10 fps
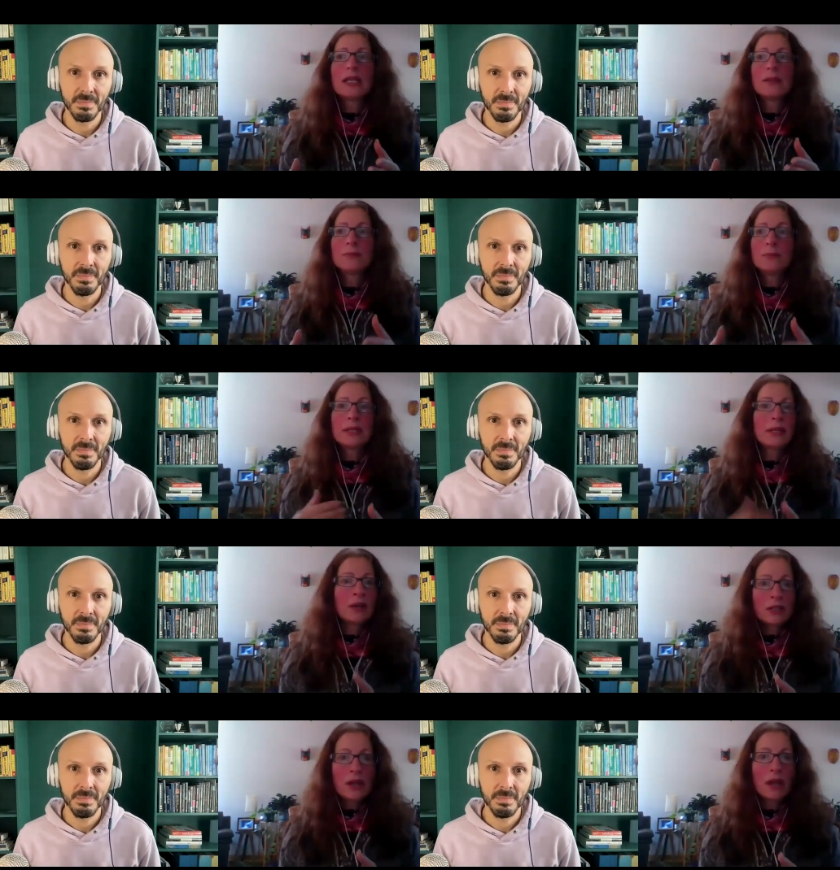Speaker 1: but there are
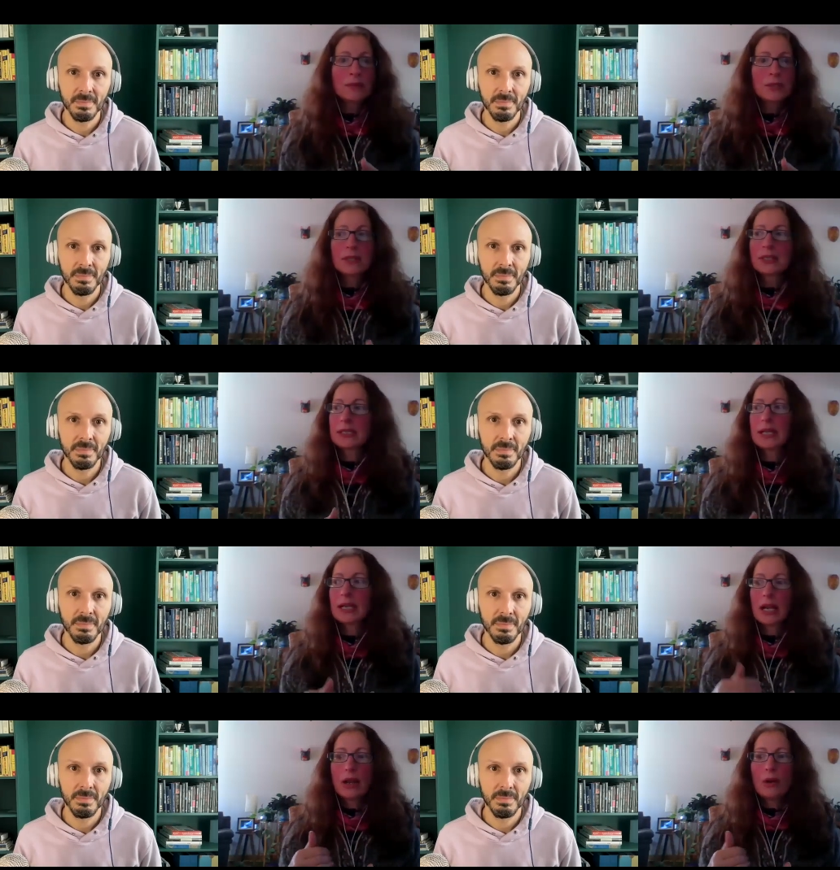times where it's like
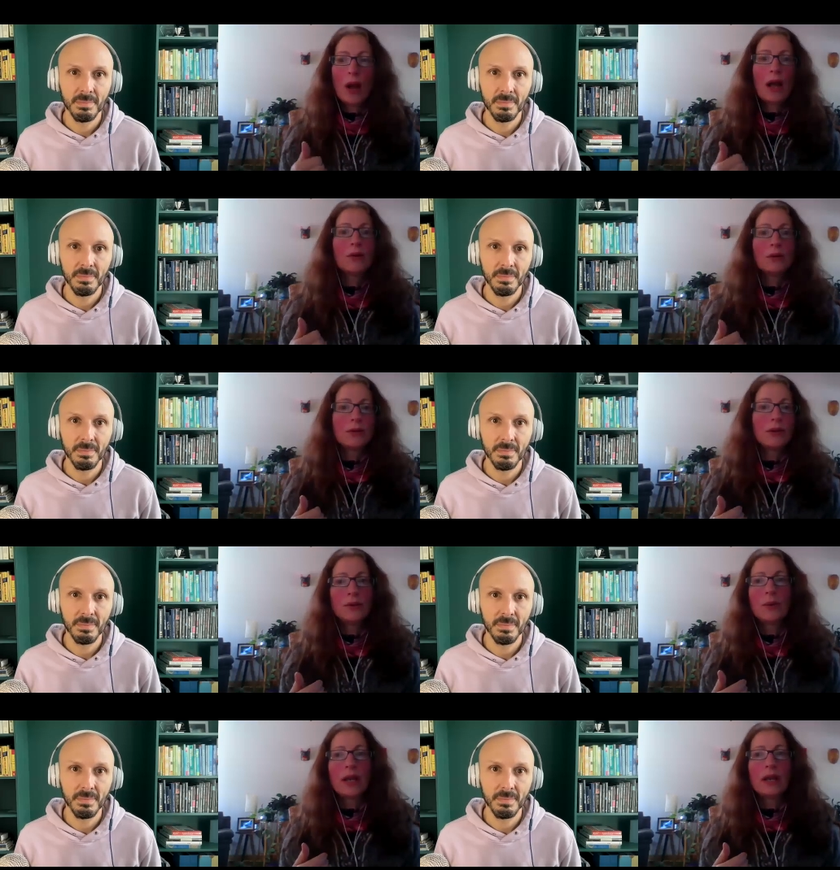wow you know
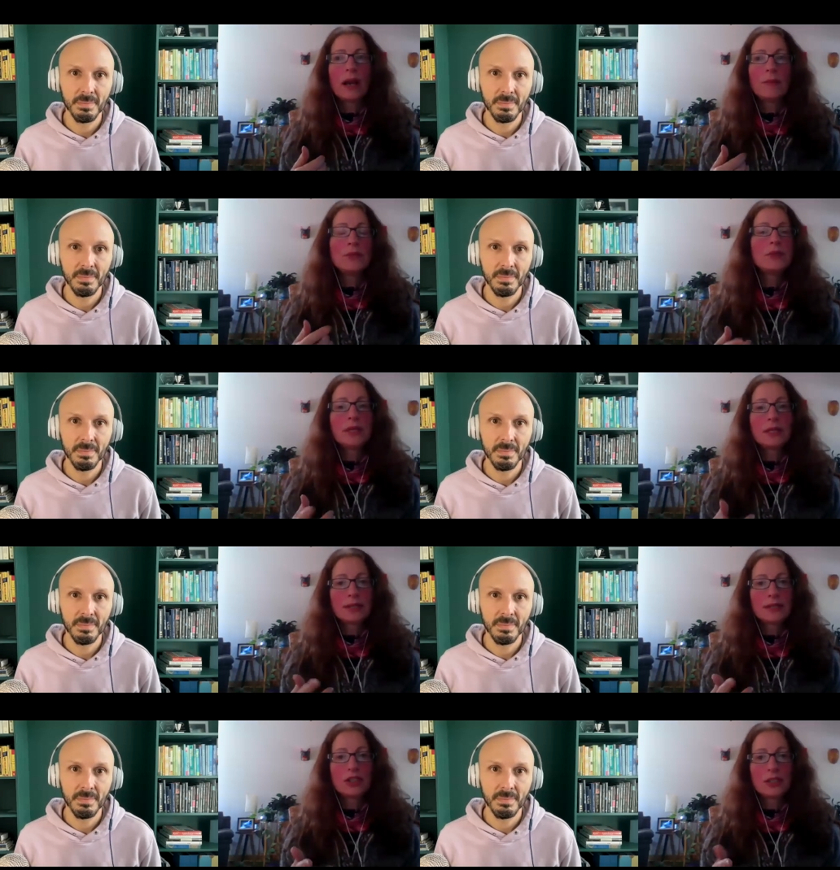what i'm doing this
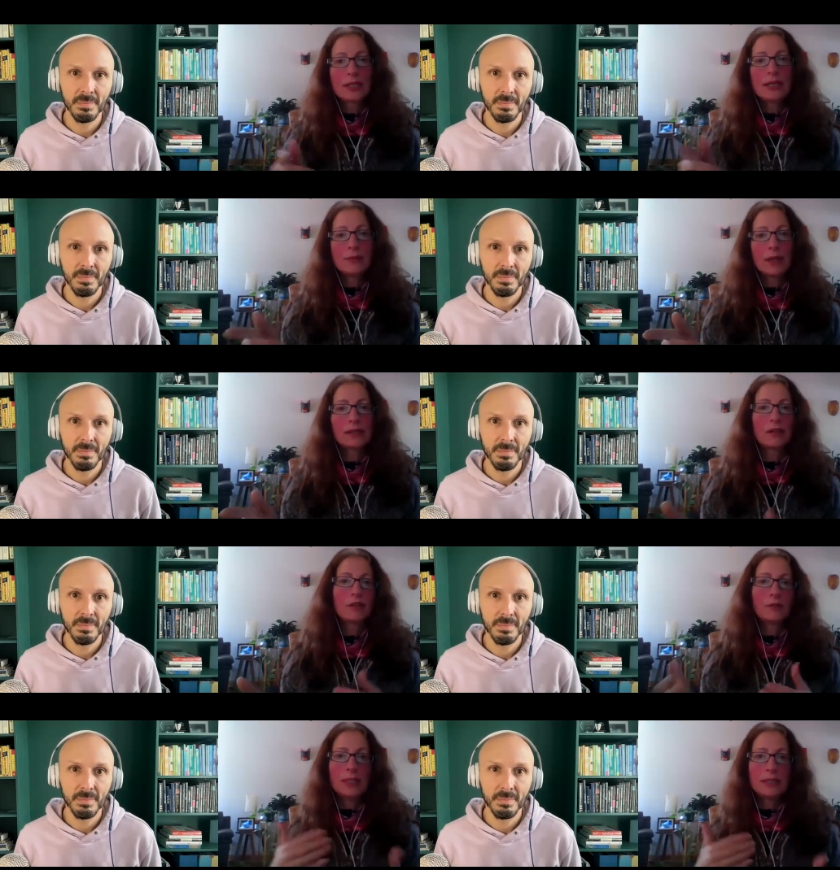just to keep myself
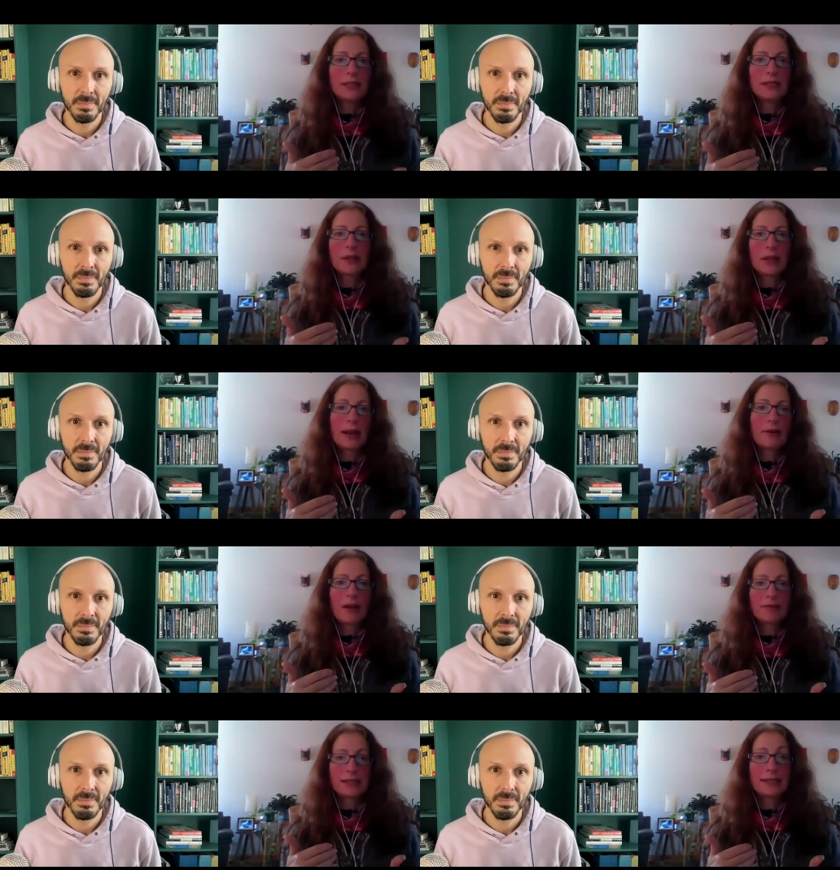busy so that i don't have
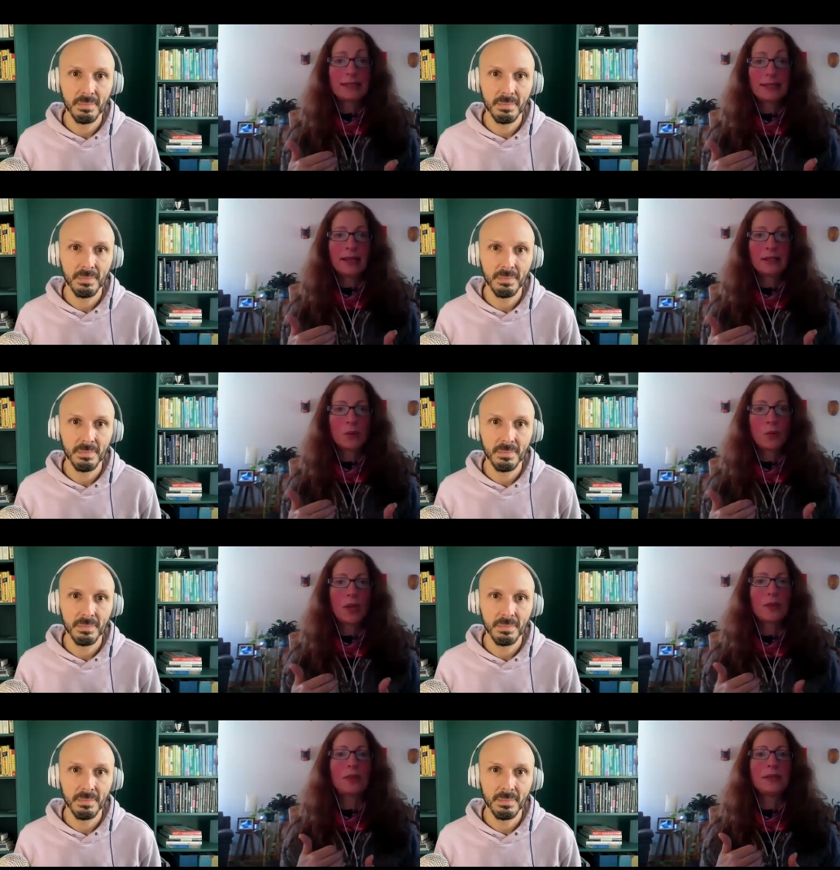to sit
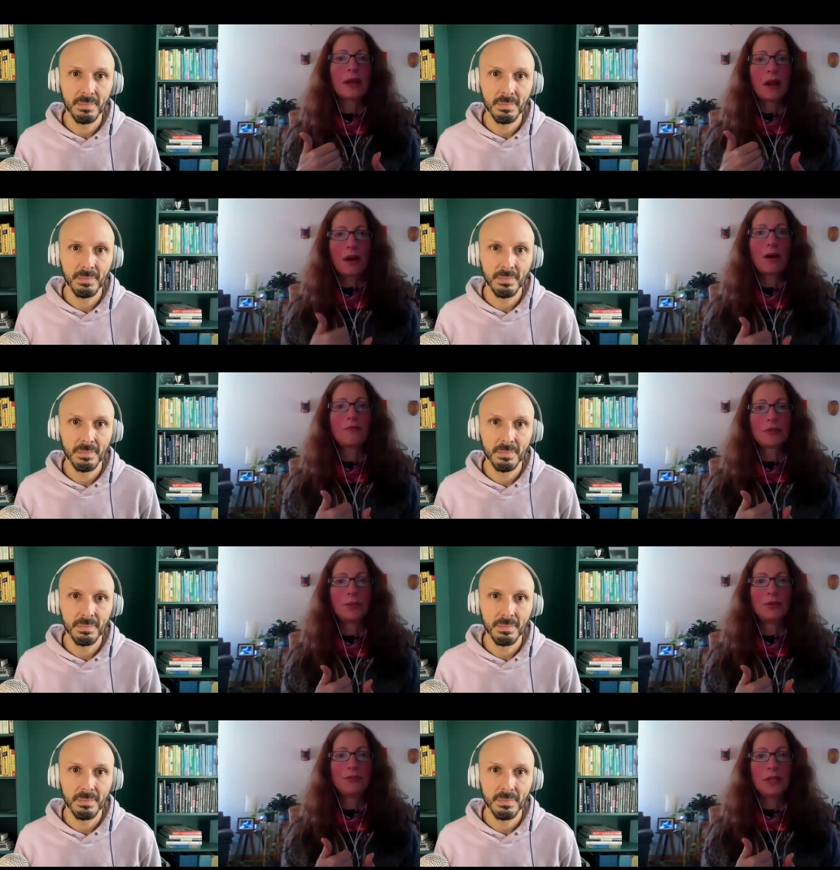with these uncomfortable
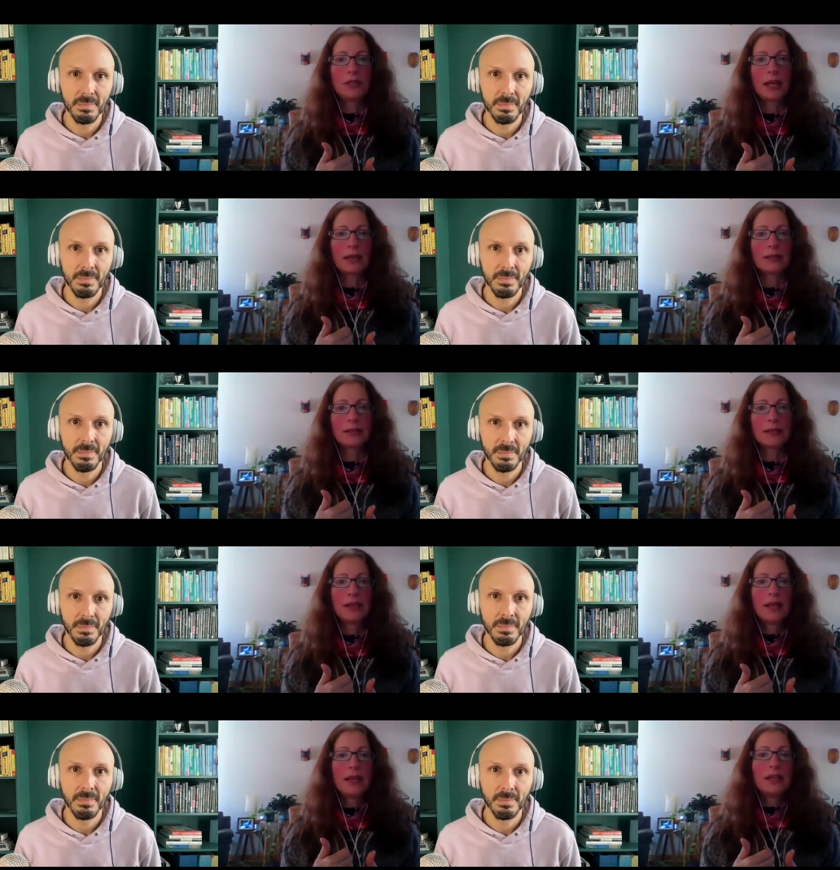feelings
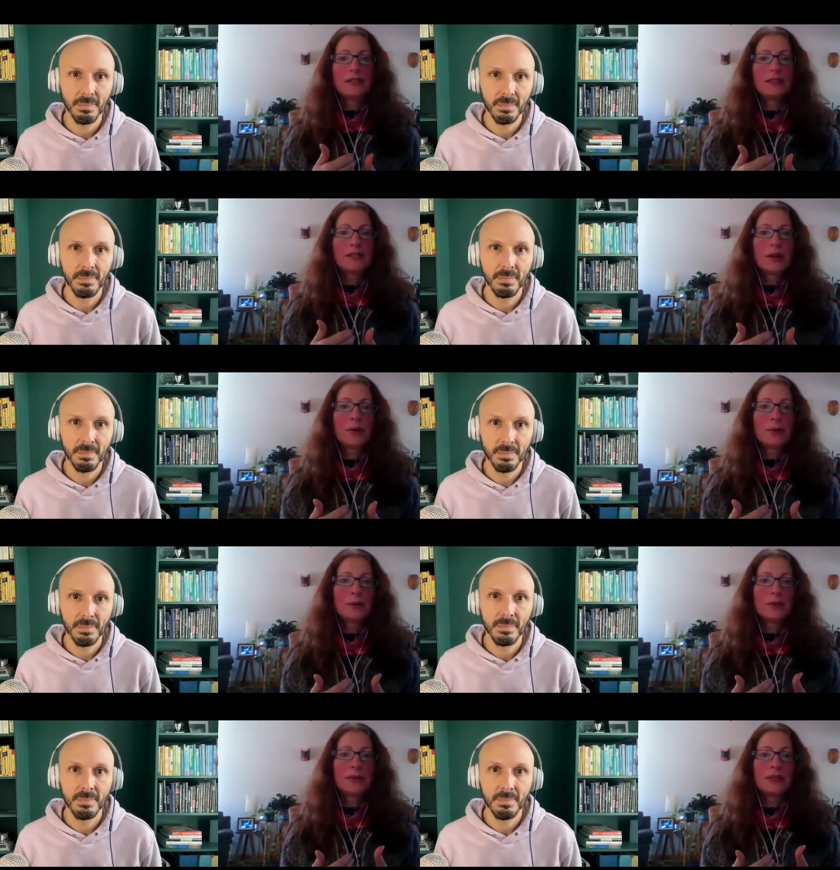
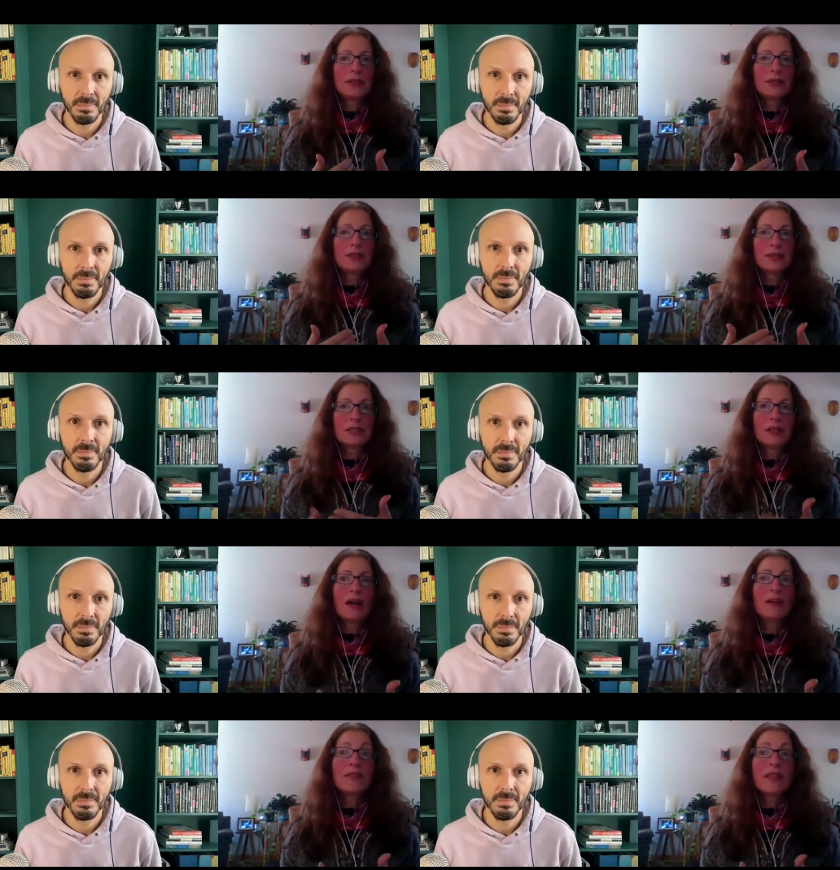so there's a lot
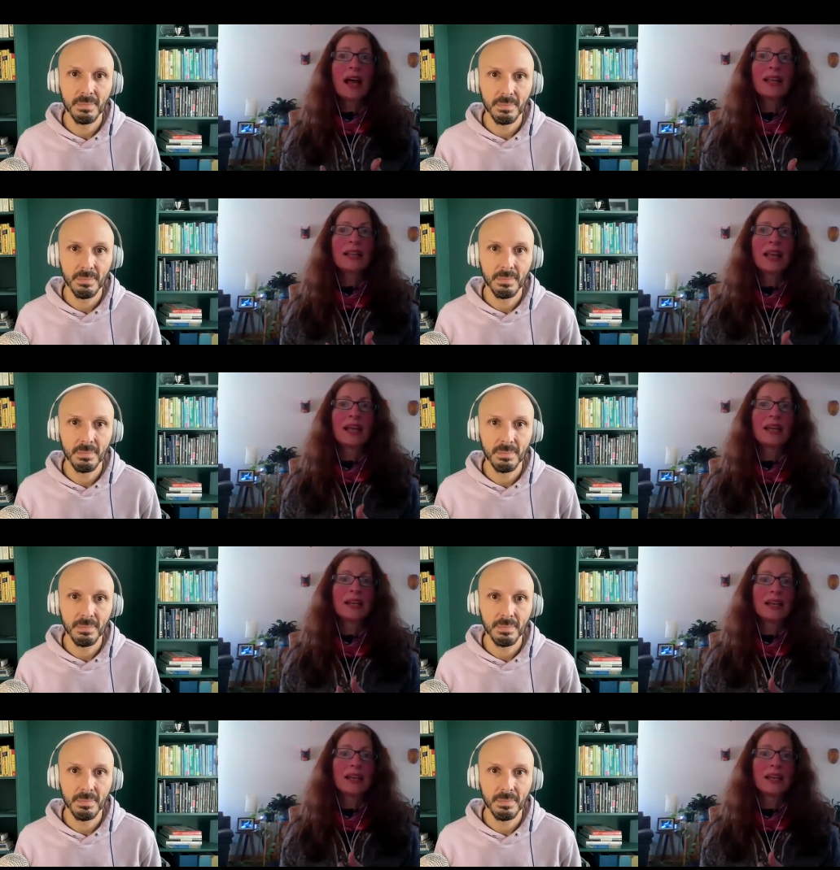of that that